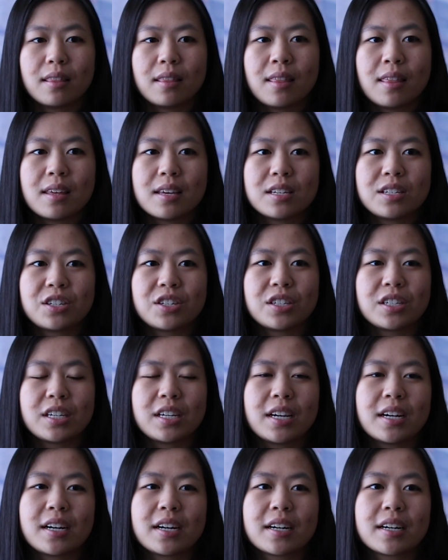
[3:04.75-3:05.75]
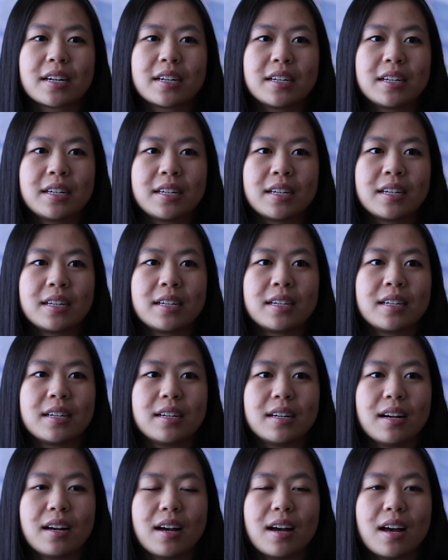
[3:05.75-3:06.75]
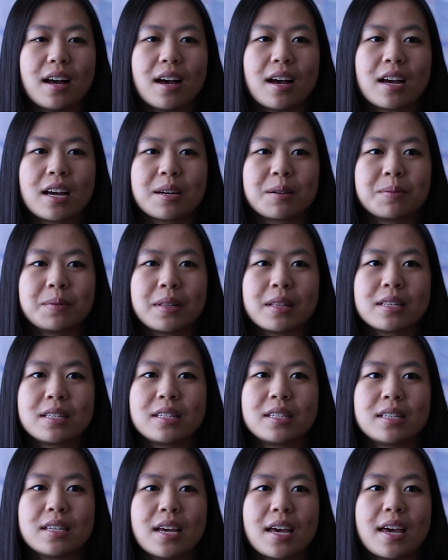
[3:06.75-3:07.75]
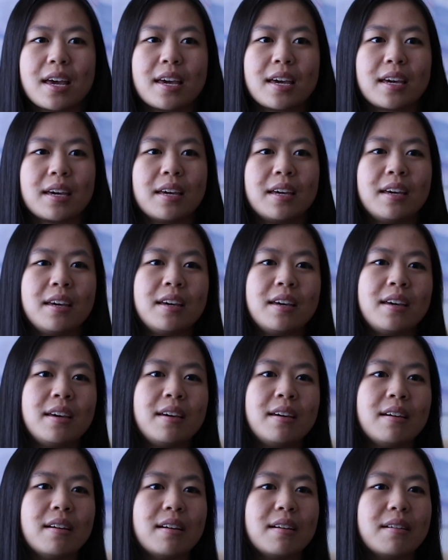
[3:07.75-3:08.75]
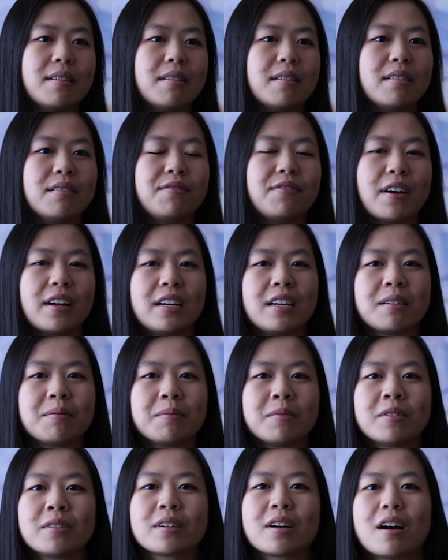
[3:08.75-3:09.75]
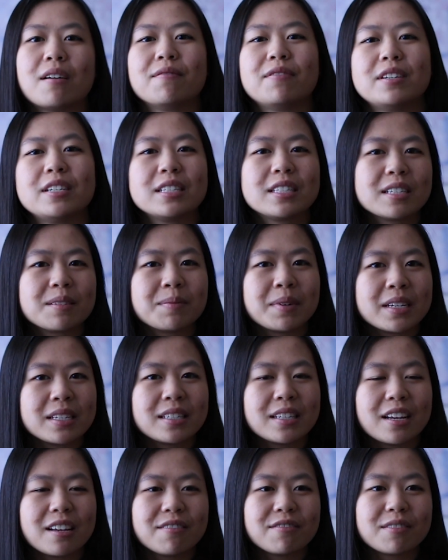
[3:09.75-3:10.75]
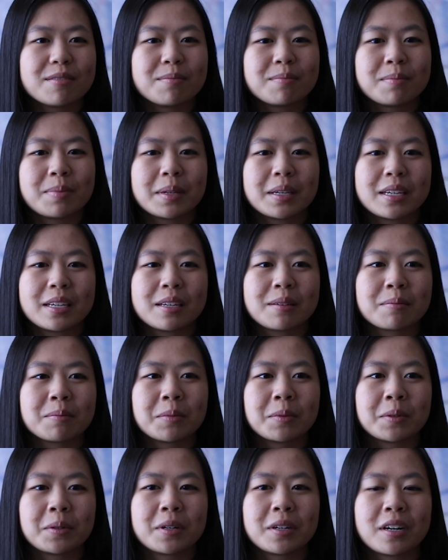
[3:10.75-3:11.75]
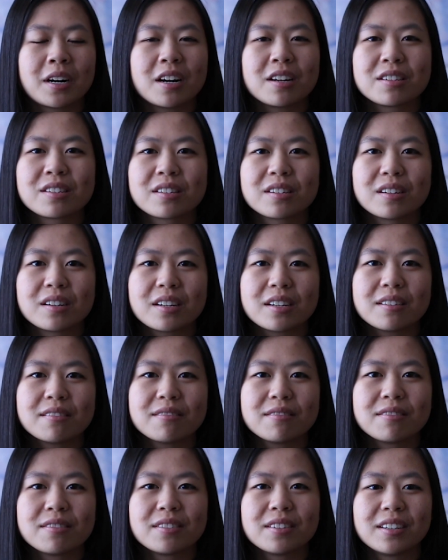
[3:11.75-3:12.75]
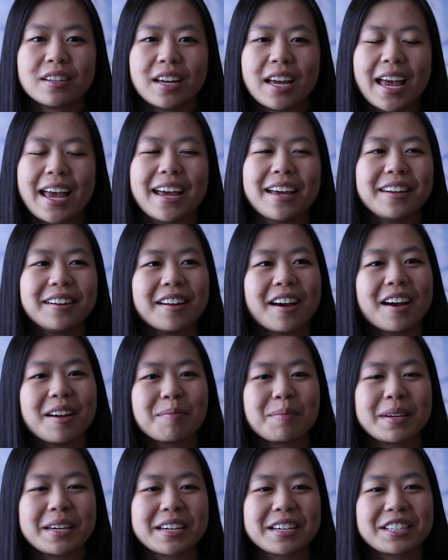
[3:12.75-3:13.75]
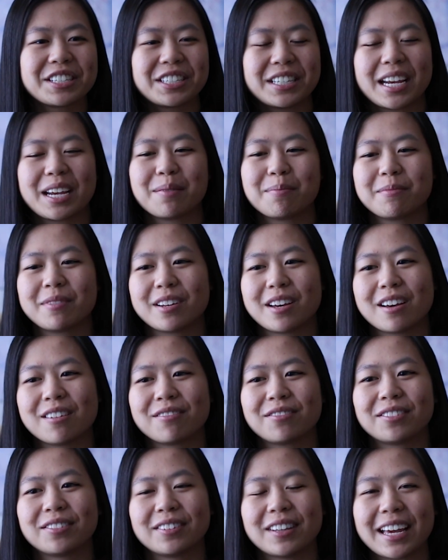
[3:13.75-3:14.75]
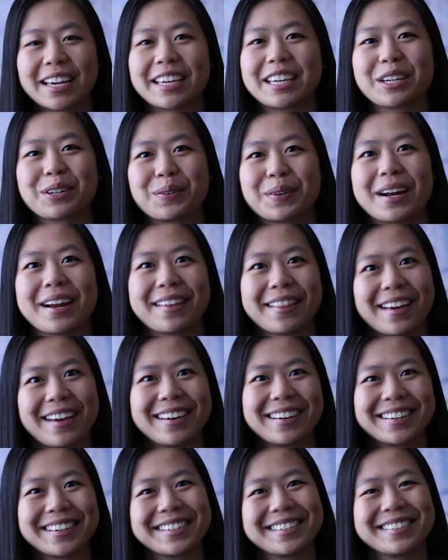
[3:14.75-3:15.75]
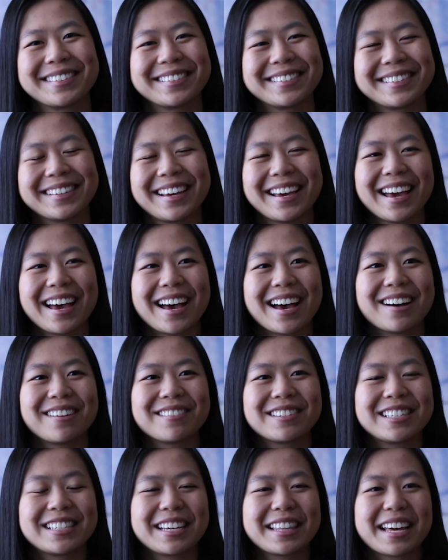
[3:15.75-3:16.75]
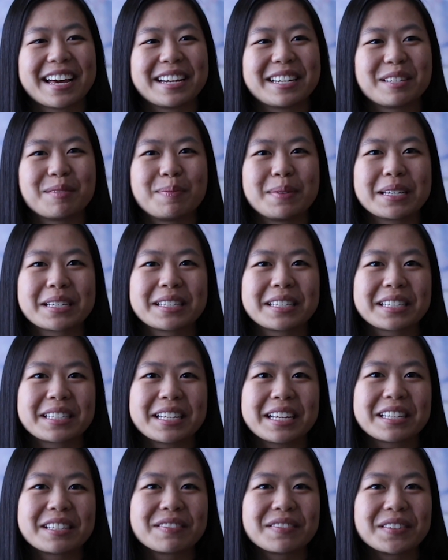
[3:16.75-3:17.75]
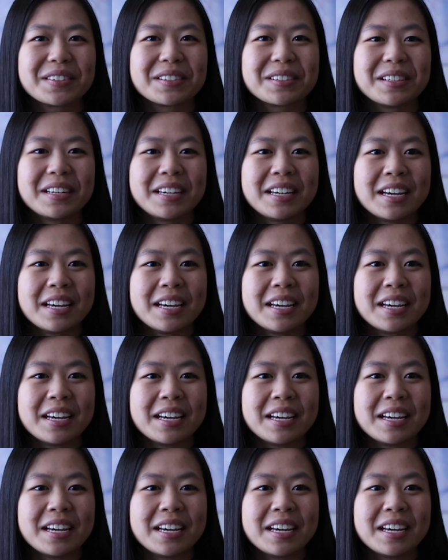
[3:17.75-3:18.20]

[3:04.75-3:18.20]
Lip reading: This year, I would say finding more confidence in myself and being more assertive and not being ashamed of liking what I like. I would see that as being successful.